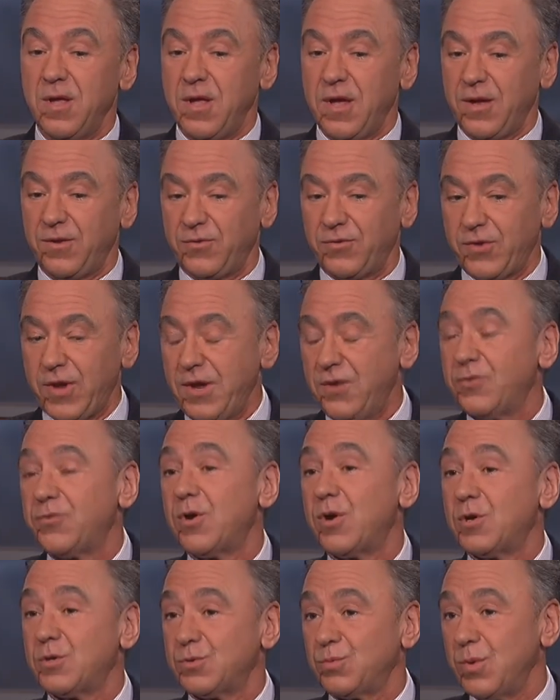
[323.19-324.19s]
At St.
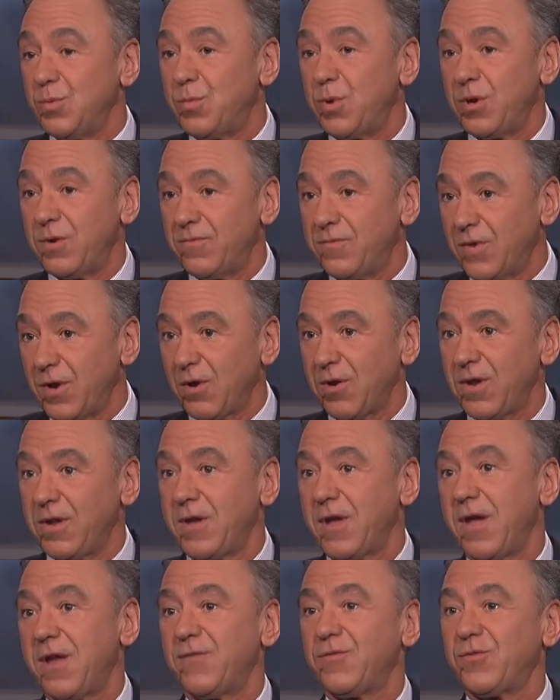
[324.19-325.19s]
Joe's, we put a very
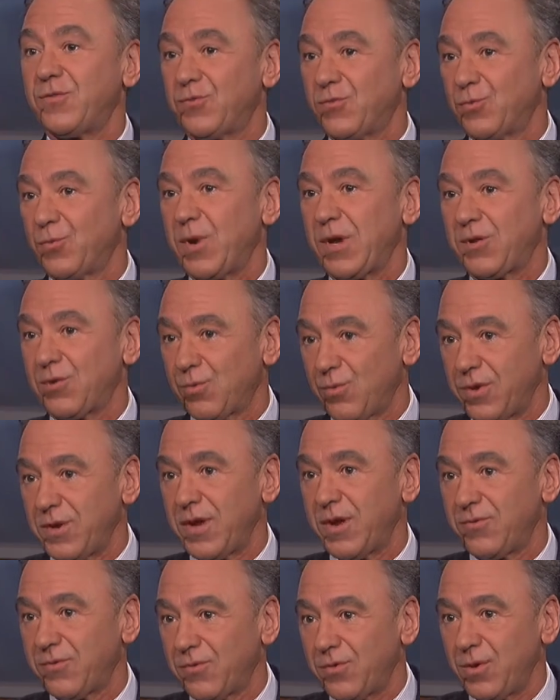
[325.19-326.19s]
kind of strict
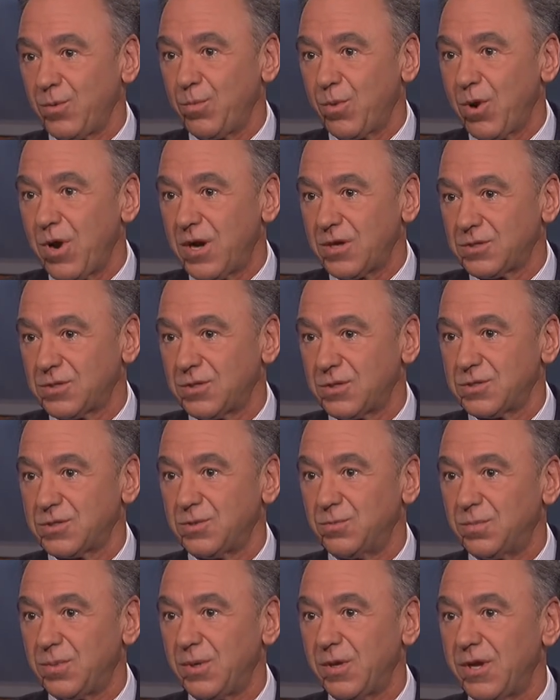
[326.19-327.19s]
credentialing process
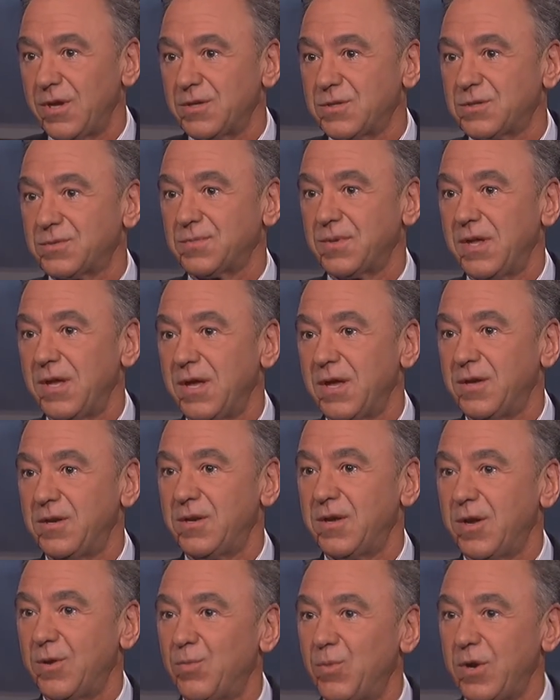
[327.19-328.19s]
in place.
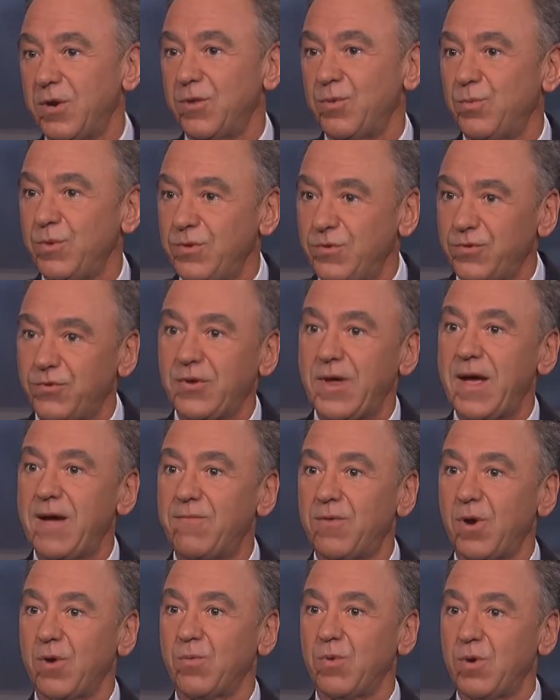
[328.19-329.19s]
And uh, one of, we just have
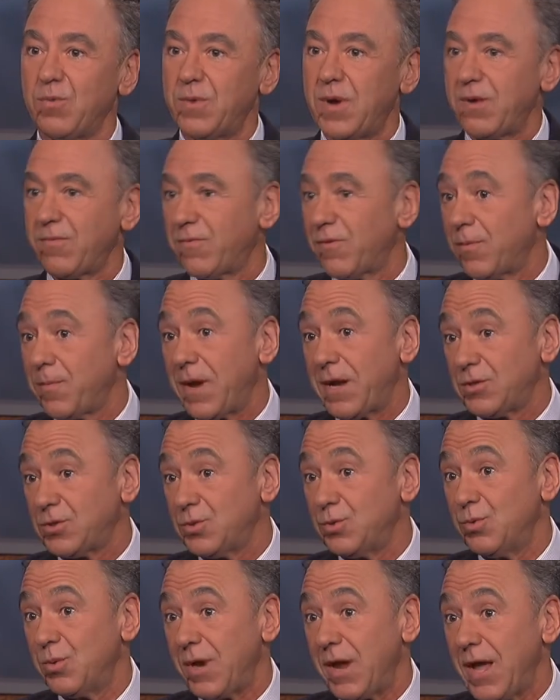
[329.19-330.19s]
our robot for about
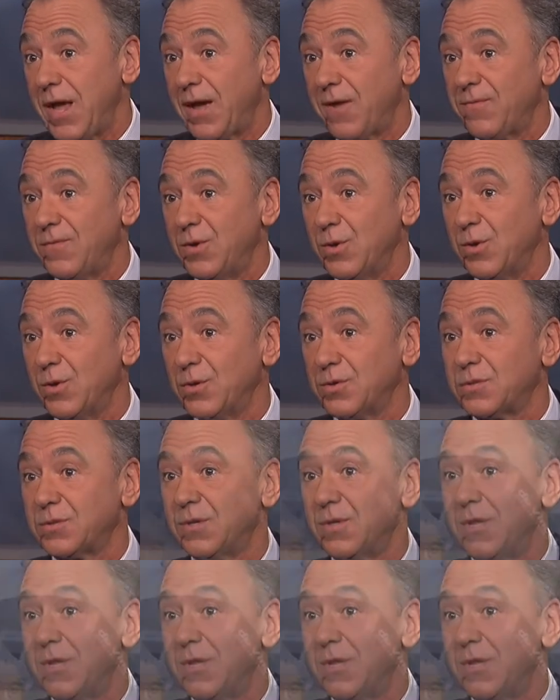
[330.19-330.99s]
two and a half years.